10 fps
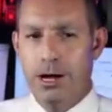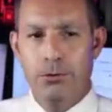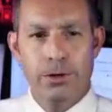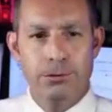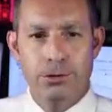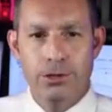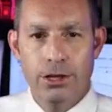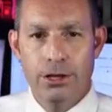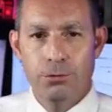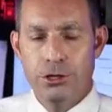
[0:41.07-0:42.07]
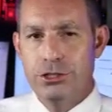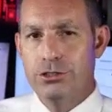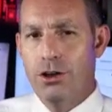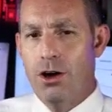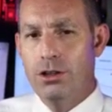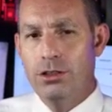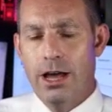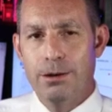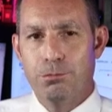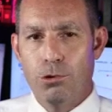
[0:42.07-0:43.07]
Webull, which is an
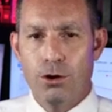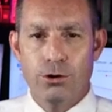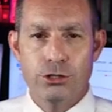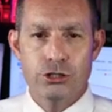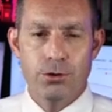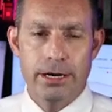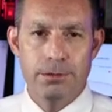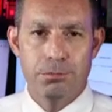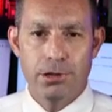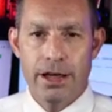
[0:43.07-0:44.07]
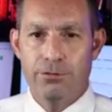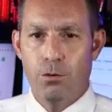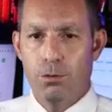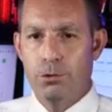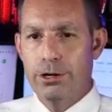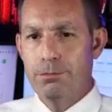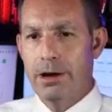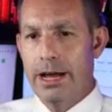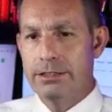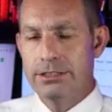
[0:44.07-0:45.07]
online brokerage trading platform where you can
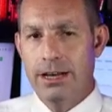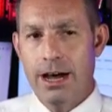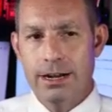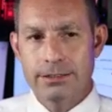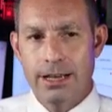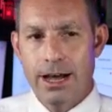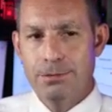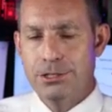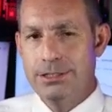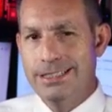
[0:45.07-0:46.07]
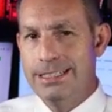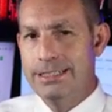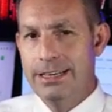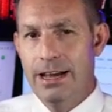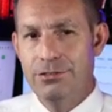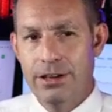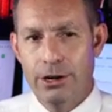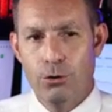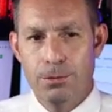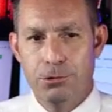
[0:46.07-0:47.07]
buy stocks, options, ETFs, and
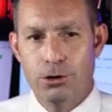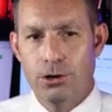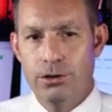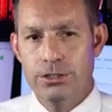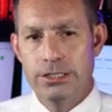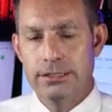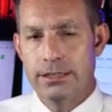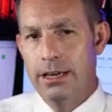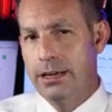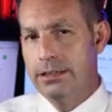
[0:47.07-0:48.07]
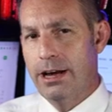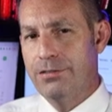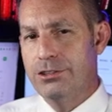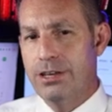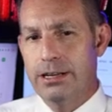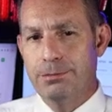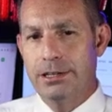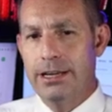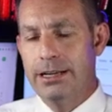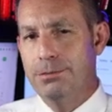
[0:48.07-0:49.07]
cryptocurrencies. Now, if you sign up
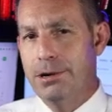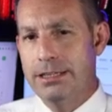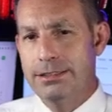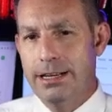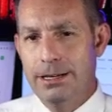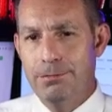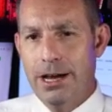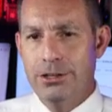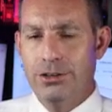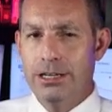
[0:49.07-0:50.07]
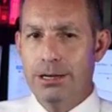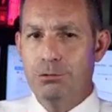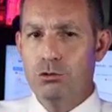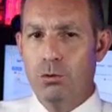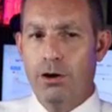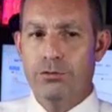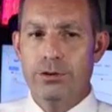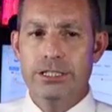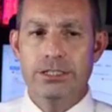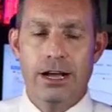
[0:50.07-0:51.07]
today and deposit any amount, you can get up to 12
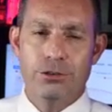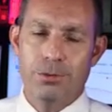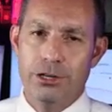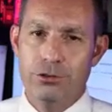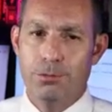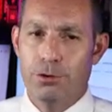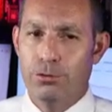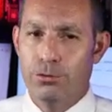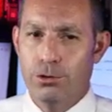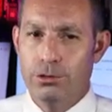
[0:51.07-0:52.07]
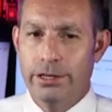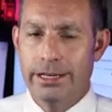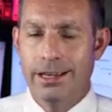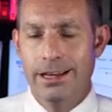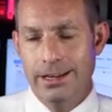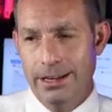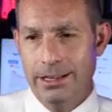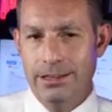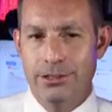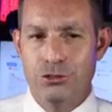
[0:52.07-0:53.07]
free stocks by using my referral link
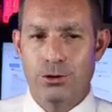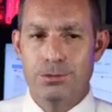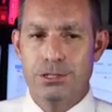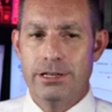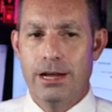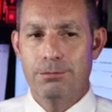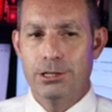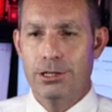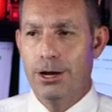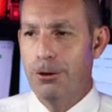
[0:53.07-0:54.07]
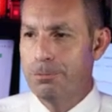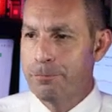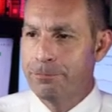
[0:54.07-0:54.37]
in the description down below.